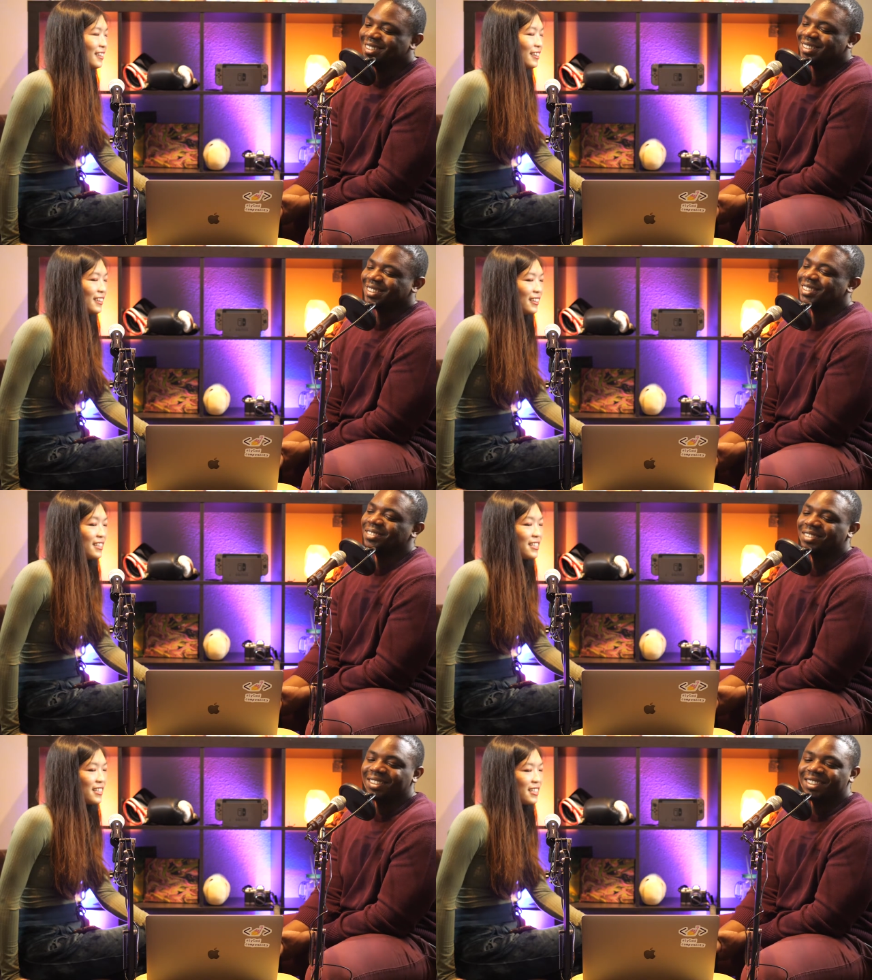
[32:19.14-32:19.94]
Speaker 1: it's
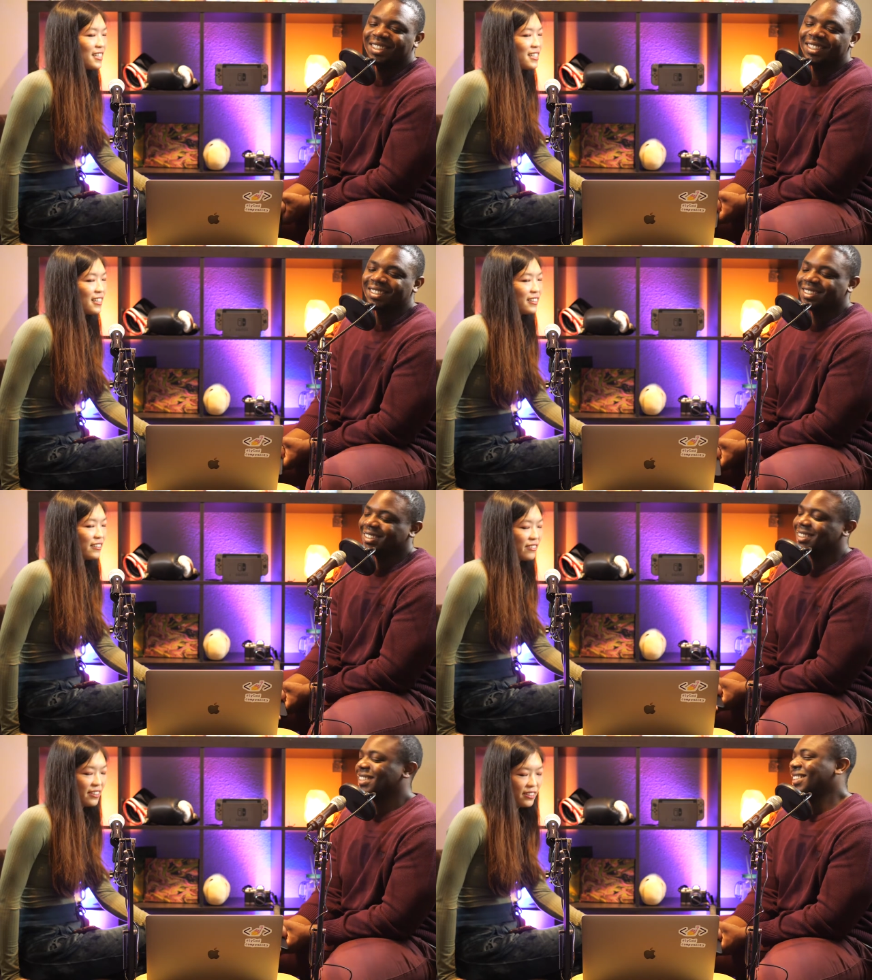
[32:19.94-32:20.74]
it's, it's the end
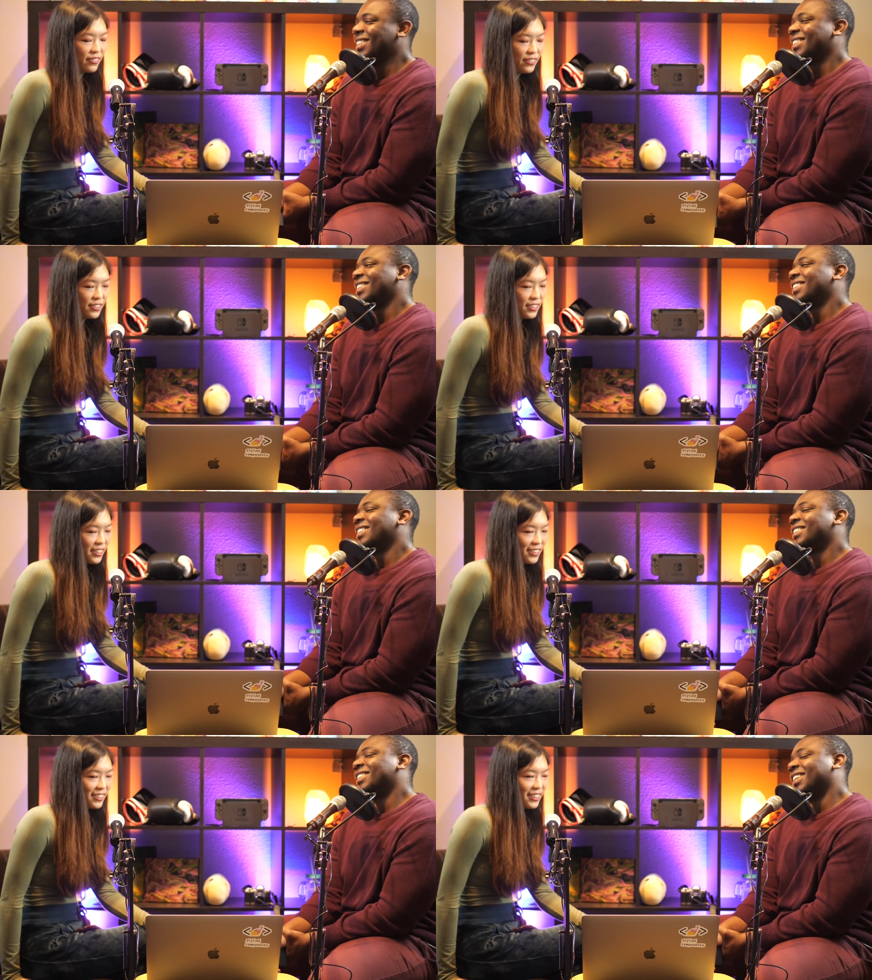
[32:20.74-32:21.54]
of the year for
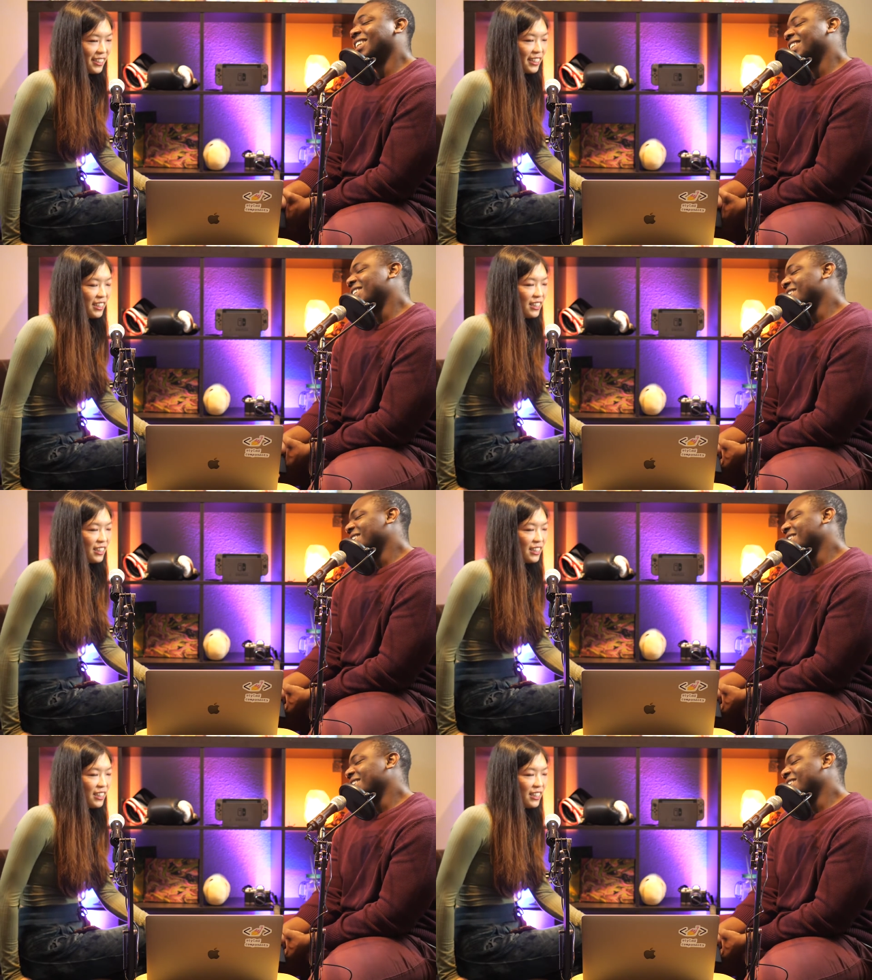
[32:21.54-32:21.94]
sure. Yeah.